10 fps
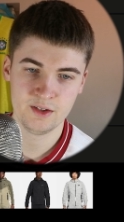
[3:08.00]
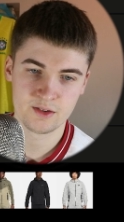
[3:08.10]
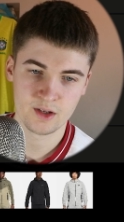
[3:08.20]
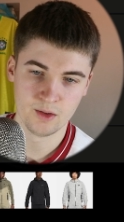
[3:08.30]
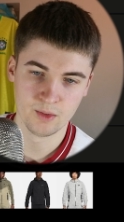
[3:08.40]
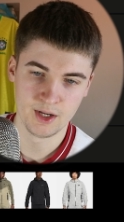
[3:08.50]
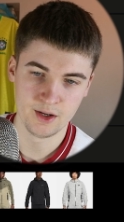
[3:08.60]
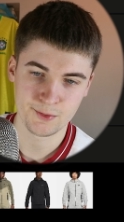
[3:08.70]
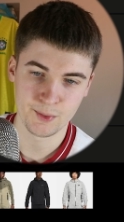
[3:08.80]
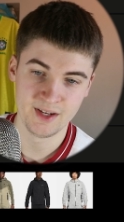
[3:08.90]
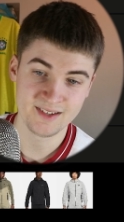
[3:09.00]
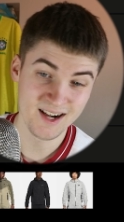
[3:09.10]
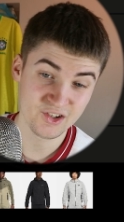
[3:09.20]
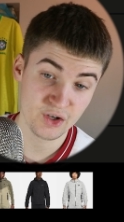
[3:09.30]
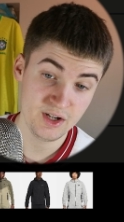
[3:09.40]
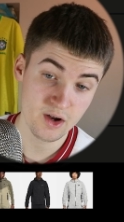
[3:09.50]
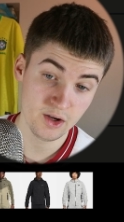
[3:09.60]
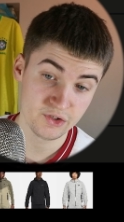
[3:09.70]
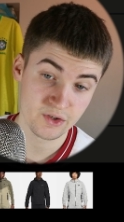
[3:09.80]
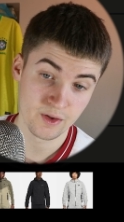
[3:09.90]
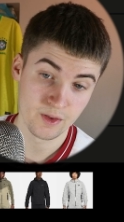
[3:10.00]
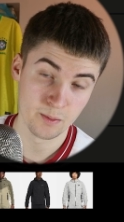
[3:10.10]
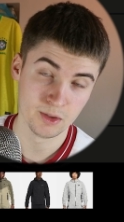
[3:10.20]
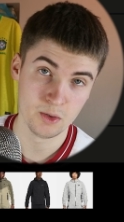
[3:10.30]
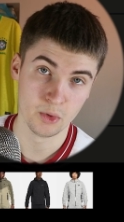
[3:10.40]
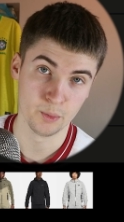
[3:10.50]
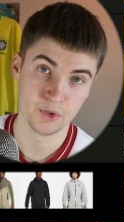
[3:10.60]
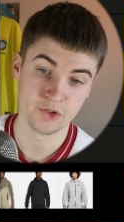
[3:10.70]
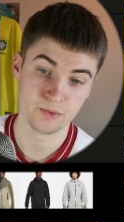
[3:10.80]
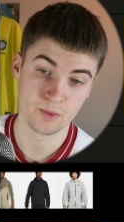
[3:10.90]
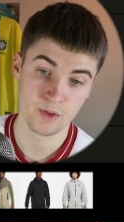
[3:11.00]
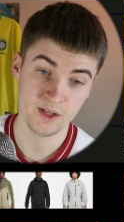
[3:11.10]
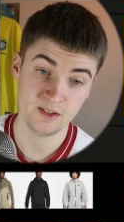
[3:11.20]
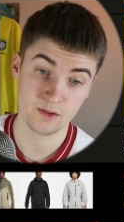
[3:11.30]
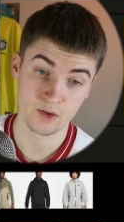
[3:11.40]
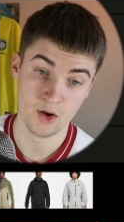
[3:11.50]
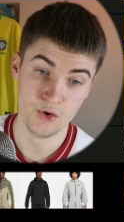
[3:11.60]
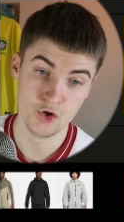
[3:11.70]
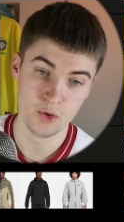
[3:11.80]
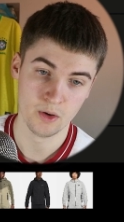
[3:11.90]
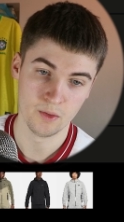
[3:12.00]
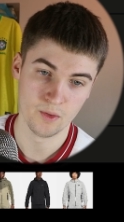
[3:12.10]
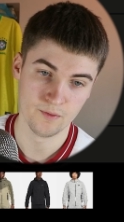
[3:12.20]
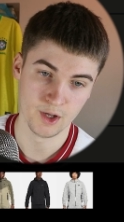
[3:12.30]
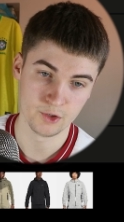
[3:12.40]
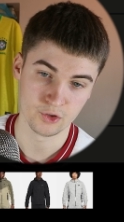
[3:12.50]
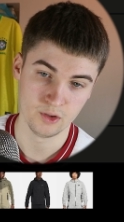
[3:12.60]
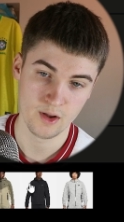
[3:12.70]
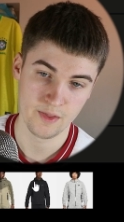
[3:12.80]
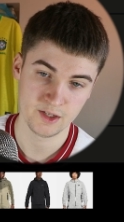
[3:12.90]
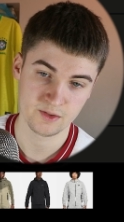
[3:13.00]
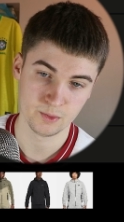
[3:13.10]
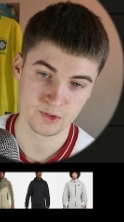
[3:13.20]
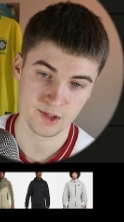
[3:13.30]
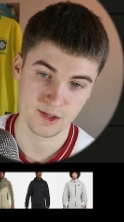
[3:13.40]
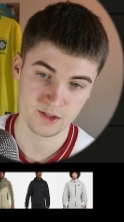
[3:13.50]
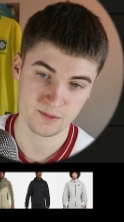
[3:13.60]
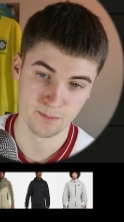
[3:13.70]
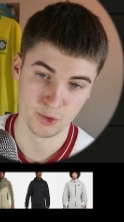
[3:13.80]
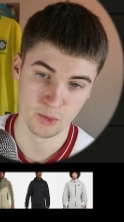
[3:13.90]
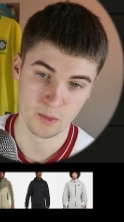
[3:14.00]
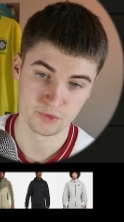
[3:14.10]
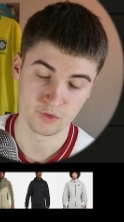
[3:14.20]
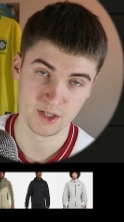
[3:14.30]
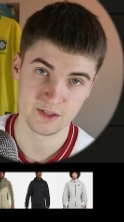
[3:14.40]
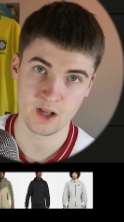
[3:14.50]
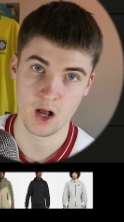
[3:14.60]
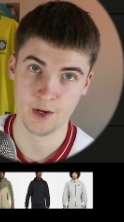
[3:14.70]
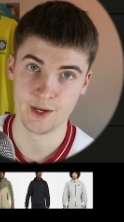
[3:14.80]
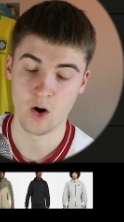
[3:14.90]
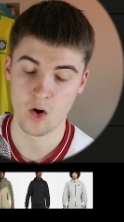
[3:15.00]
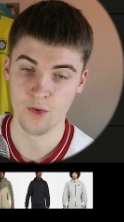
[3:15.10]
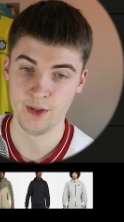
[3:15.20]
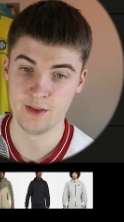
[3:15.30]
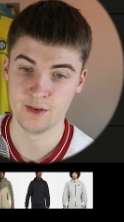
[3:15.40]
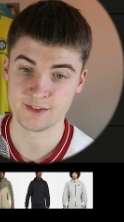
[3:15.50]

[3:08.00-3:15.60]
is a really nice one. It's actually nicer than the blue one, this is a newer version. This blue one was released earlier on in the